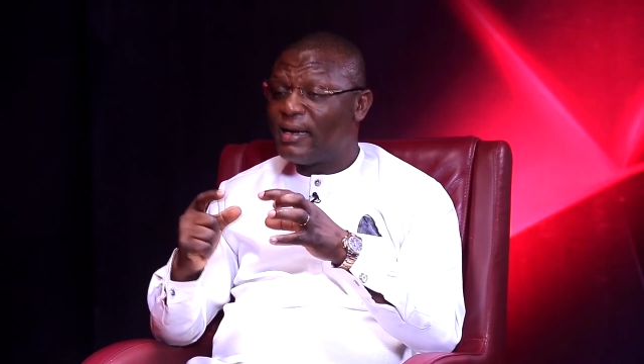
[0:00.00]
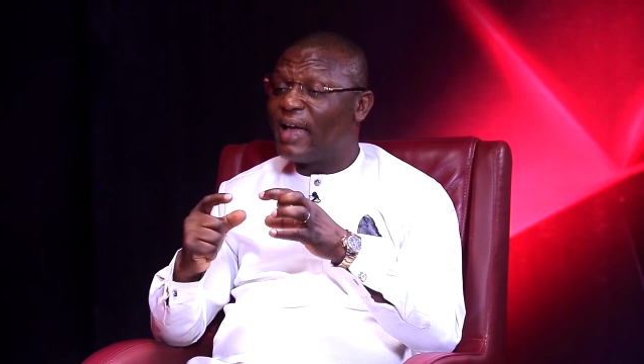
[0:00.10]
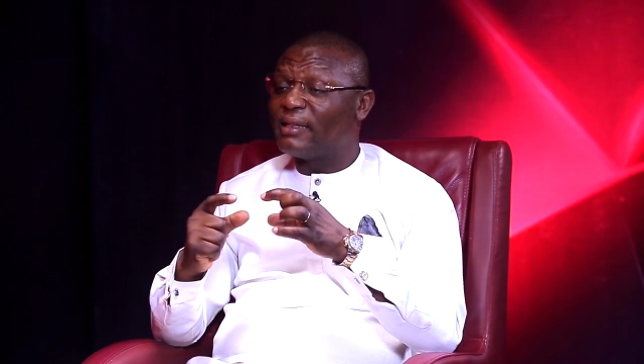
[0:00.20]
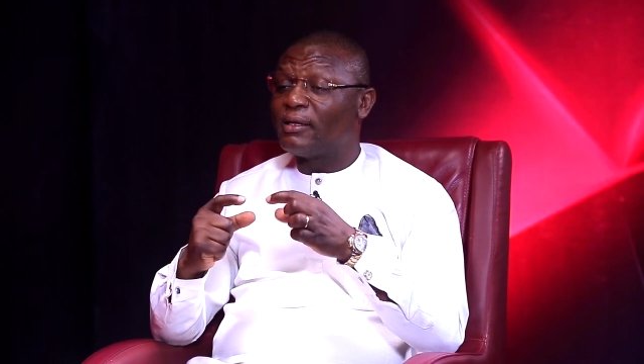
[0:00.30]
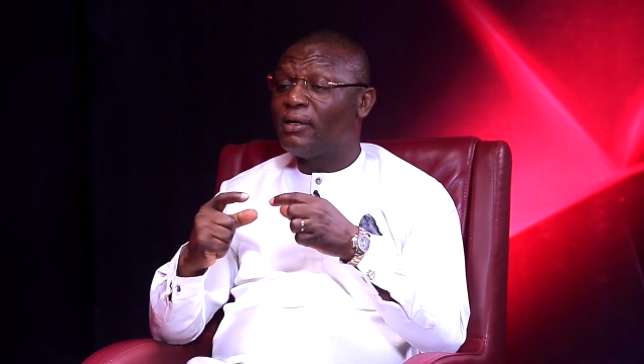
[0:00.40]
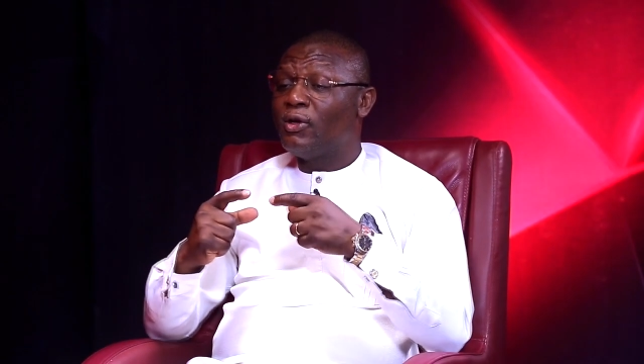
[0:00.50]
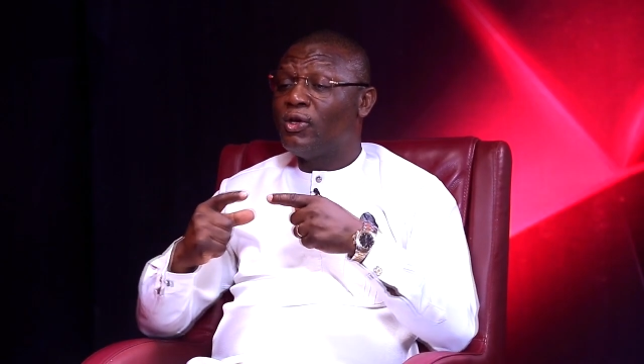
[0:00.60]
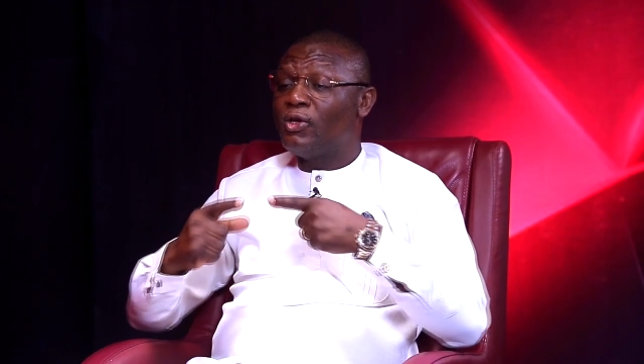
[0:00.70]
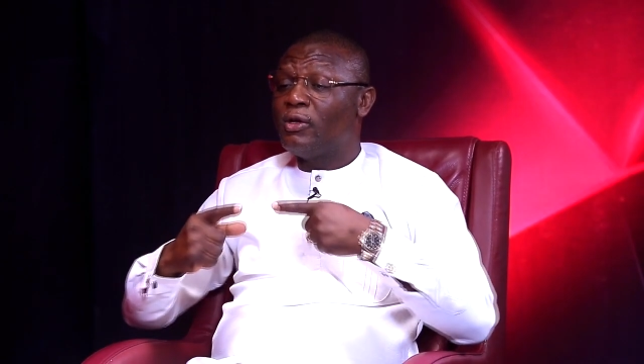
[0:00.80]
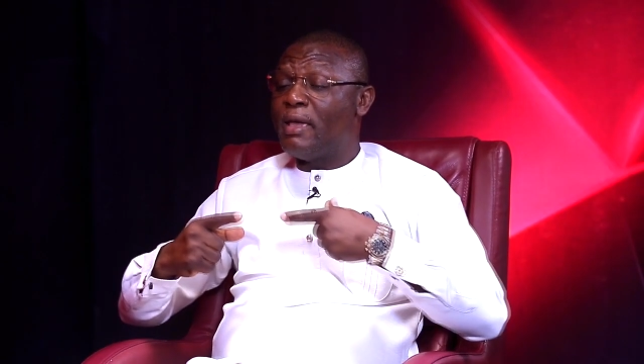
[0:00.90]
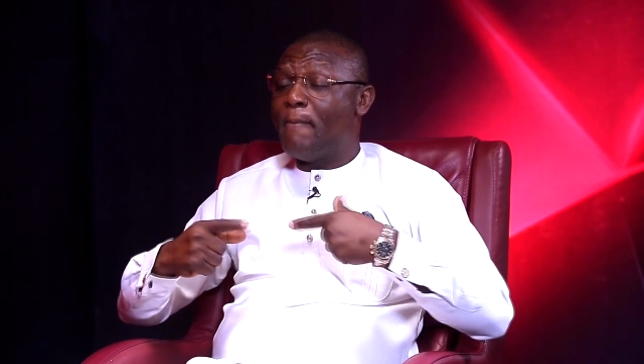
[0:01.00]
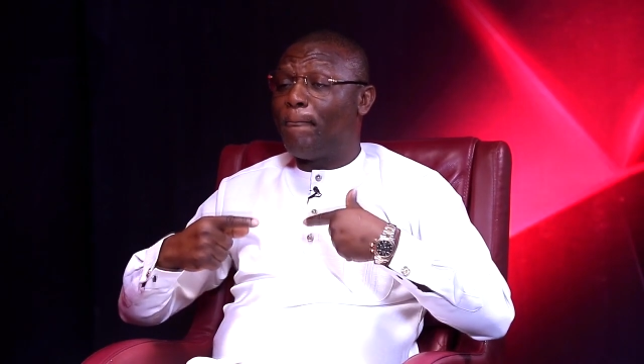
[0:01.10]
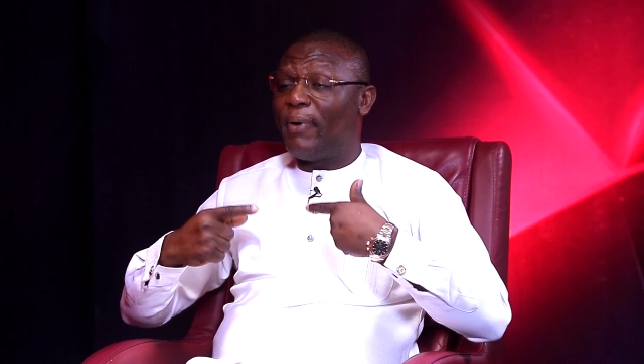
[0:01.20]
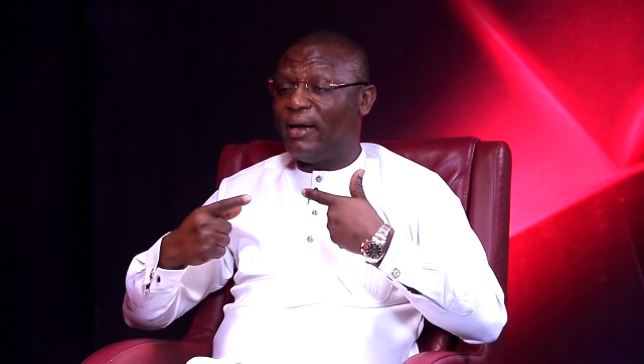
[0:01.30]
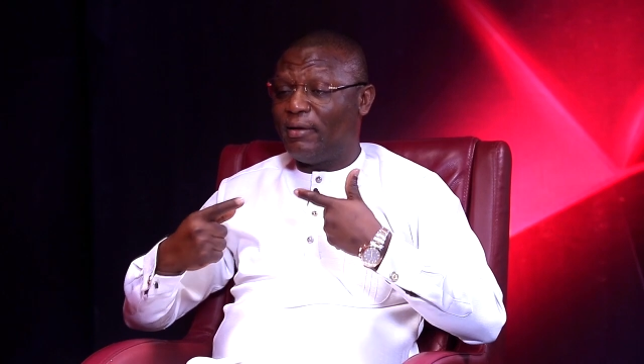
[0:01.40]
that in
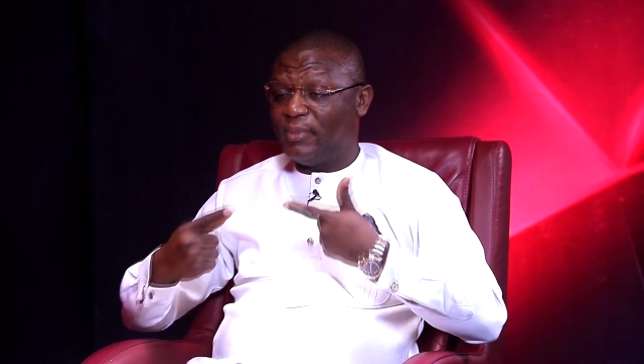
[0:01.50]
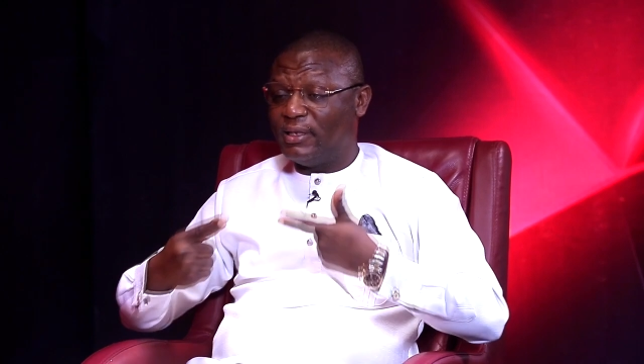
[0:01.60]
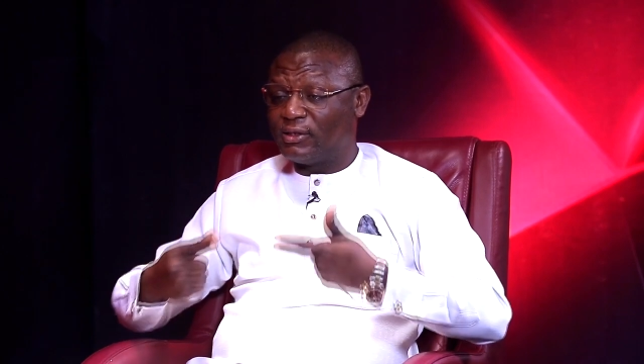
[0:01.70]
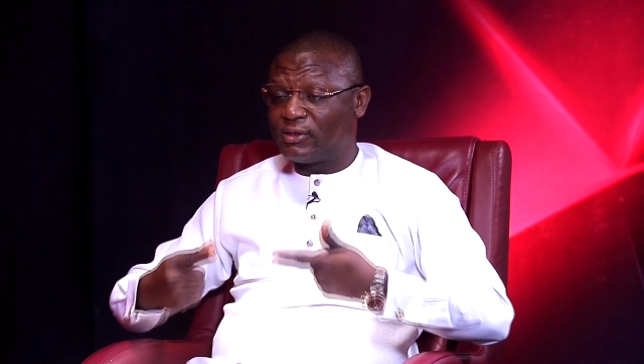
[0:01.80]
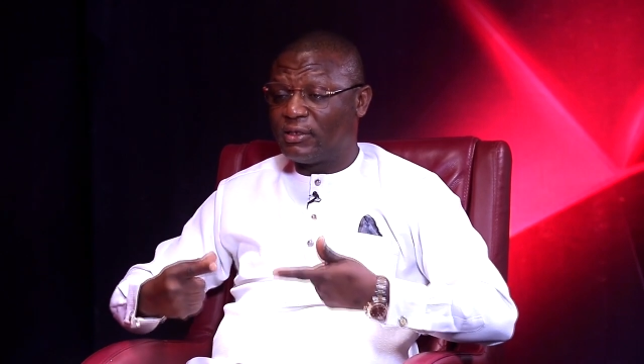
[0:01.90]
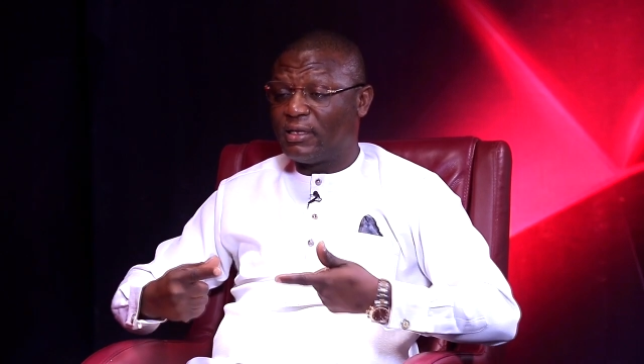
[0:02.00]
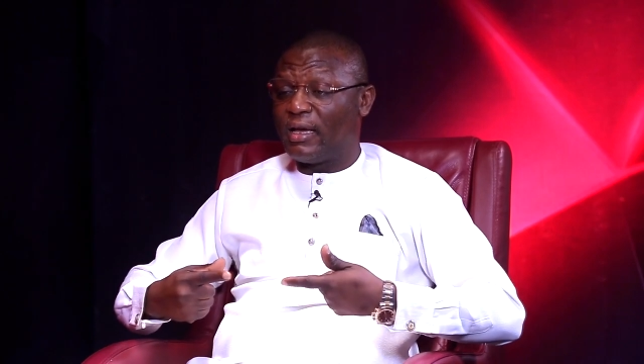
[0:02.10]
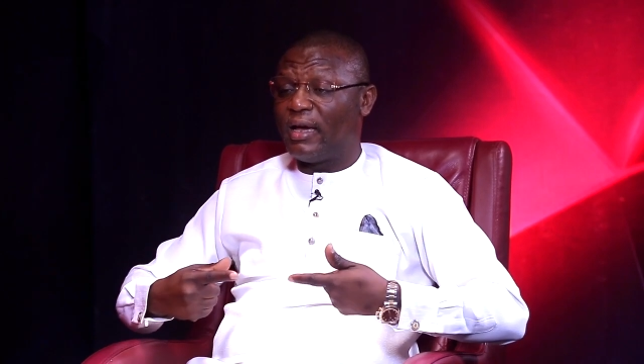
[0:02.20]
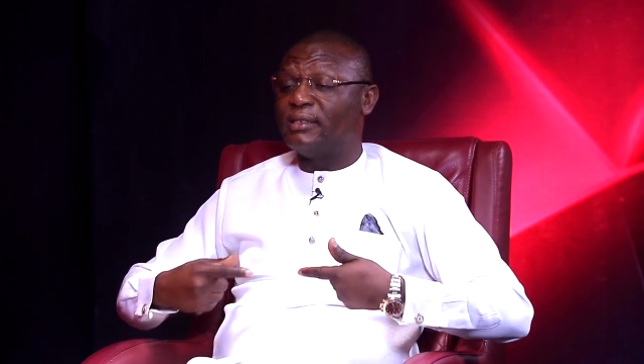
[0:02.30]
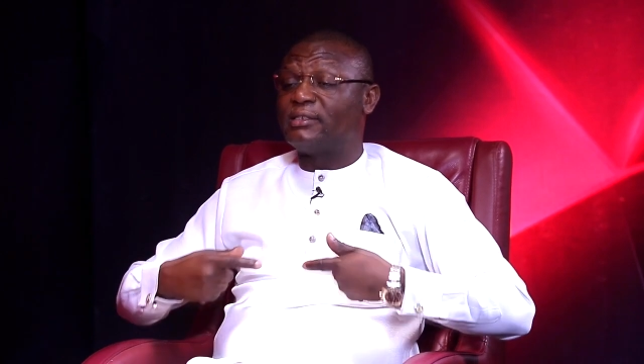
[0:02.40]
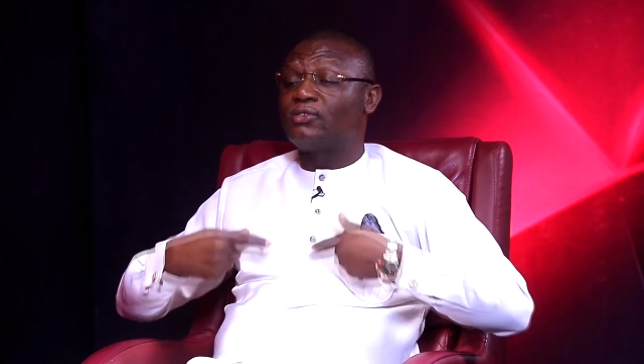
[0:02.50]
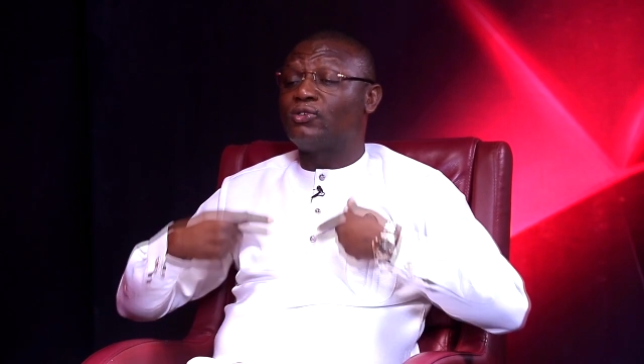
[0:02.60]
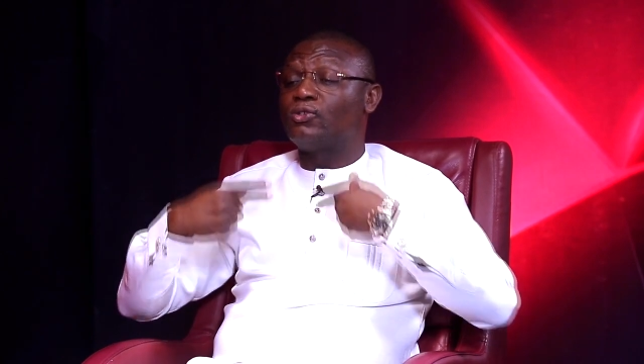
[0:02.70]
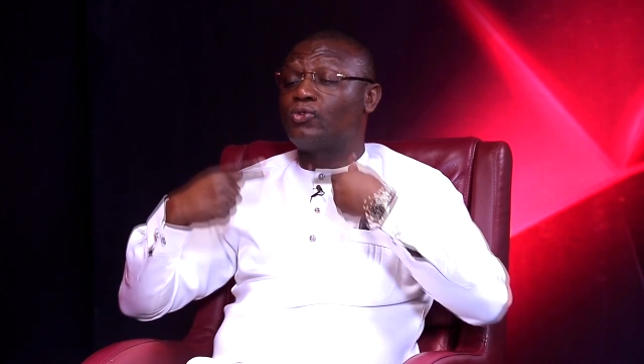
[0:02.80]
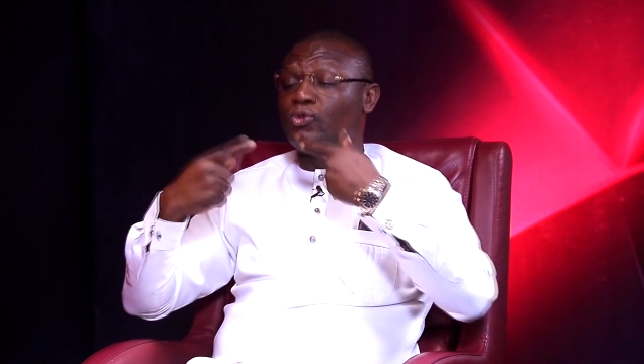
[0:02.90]
Parliament,
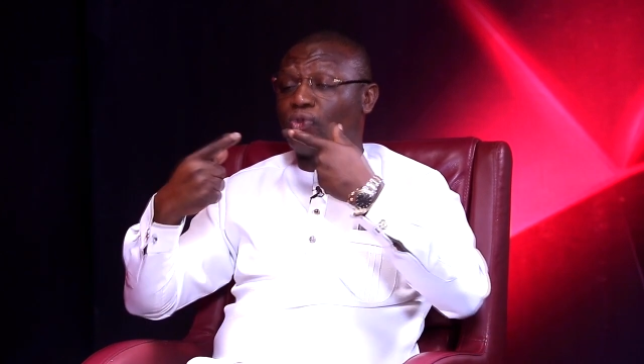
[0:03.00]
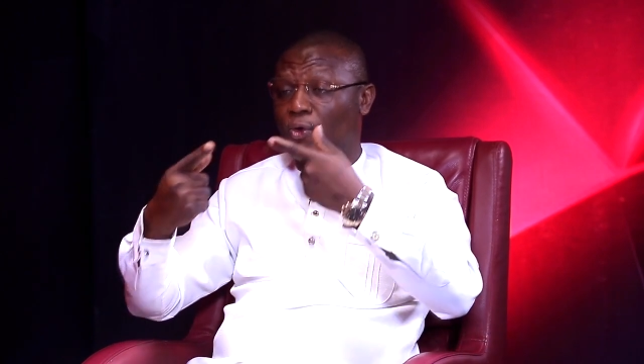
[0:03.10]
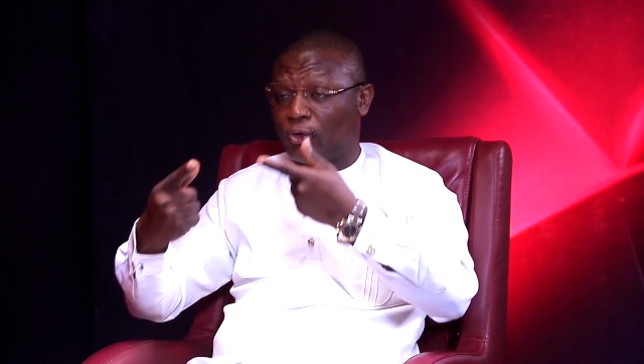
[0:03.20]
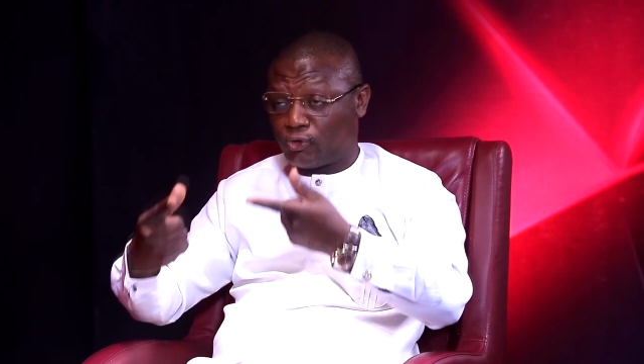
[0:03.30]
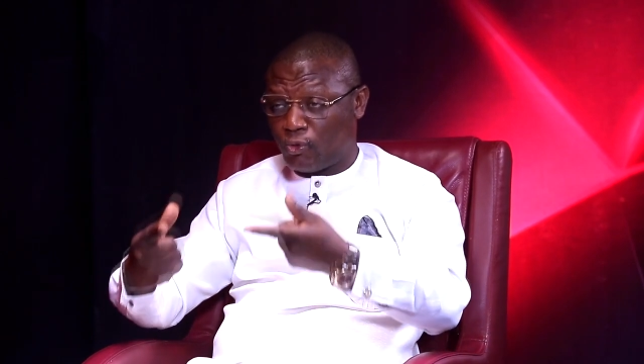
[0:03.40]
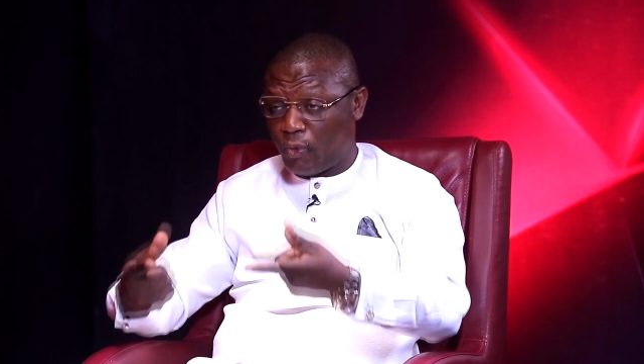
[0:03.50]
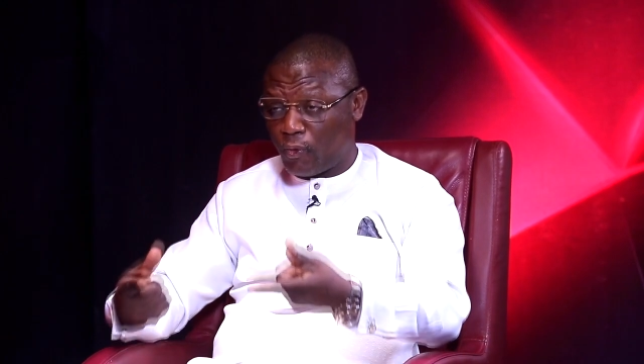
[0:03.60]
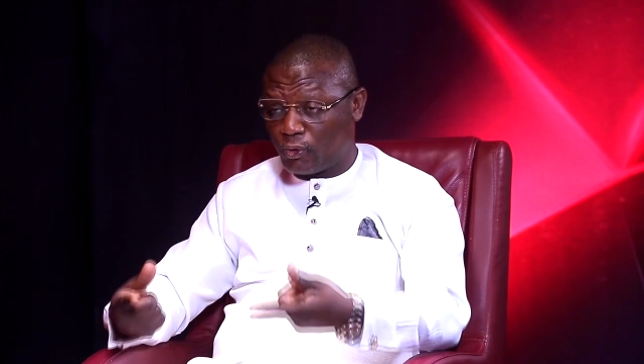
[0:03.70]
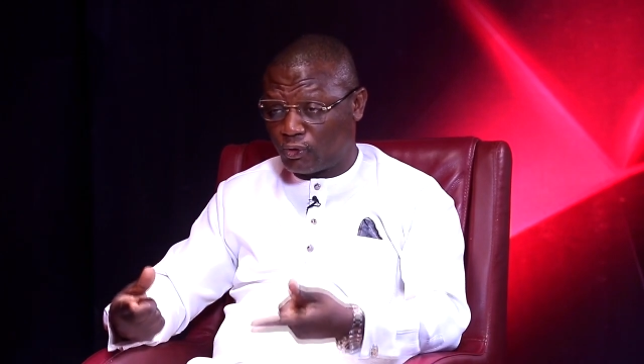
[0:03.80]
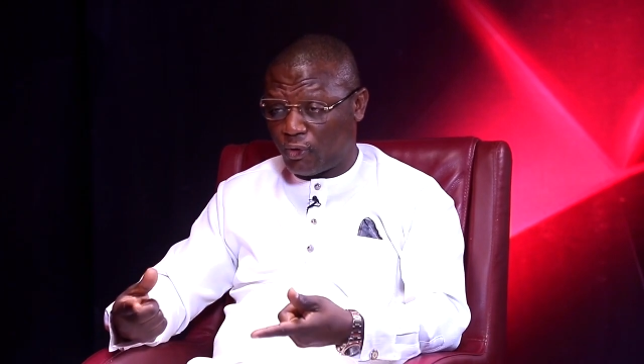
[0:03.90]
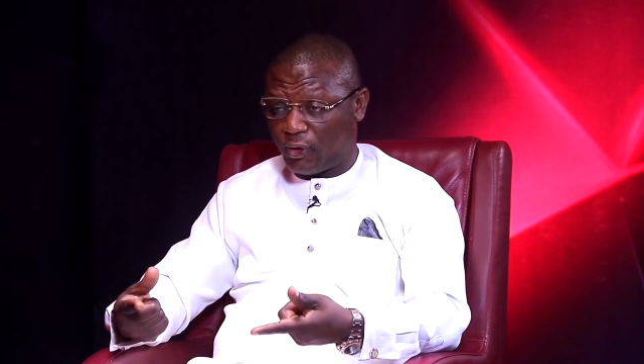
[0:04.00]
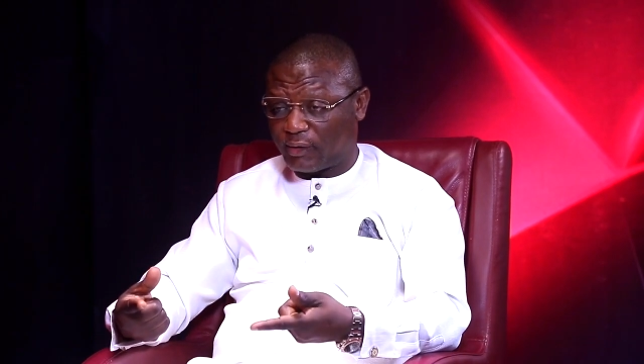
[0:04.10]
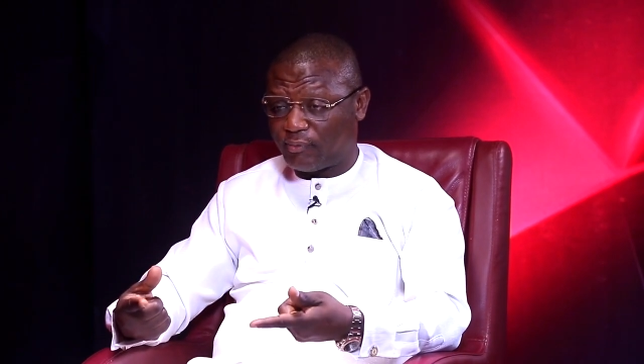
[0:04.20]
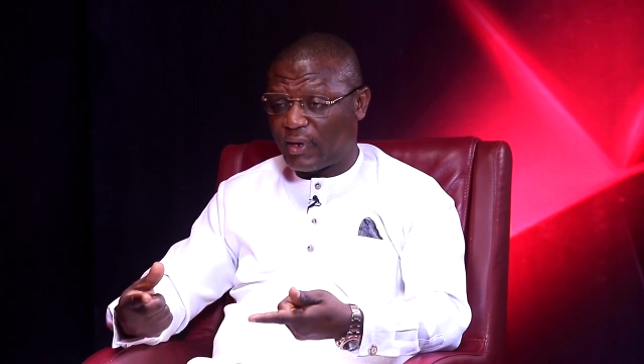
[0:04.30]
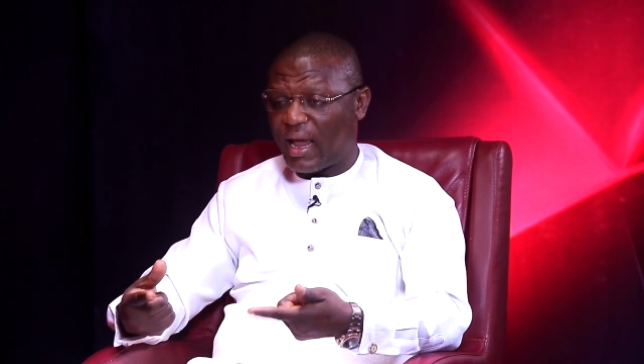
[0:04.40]
it's to talk, so we will talk.